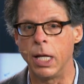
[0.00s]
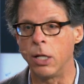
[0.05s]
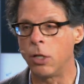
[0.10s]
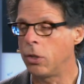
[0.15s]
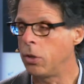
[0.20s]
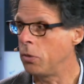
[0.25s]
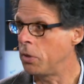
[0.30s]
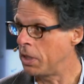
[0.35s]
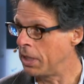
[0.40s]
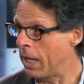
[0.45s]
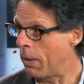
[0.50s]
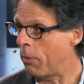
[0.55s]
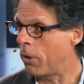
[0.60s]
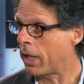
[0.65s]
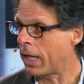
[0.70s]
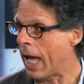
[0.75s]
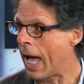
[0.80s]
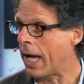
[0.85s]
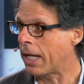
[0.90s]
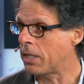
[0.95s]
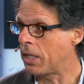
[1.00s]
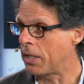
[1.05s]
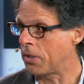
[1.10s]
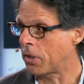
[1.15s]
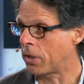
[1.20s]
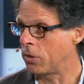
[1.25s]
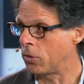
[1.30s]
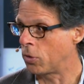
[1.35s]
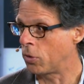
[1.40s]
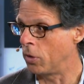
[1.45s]
Includes network
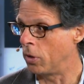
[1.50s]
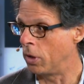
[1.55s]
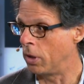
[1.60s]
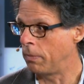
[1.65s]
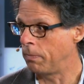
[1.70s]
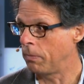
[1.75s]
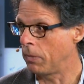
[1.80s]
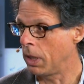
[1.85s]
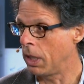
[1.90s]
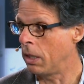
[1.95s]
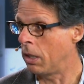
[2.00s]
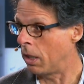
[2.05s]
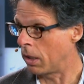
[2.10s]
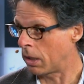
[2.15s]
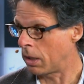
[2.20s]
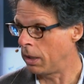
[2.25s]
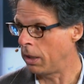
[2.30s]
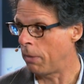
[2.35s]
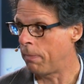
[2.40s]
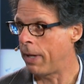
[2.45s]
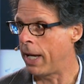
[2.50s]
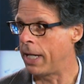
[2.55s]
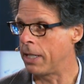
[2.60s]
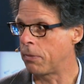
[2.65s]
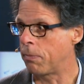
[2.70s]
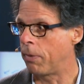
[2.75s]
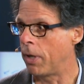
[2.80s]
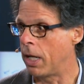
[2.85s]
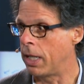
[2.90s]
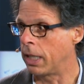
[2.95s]
access control in our
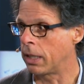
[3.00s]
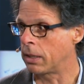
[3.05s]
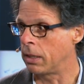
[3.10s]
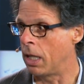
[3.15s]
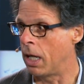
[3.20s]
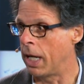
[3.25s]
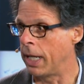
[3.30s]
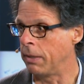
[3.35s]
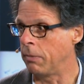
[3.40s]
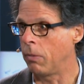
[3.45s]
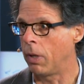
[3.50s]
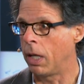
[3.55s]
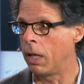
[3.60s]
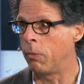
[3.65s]
ClearPass product line,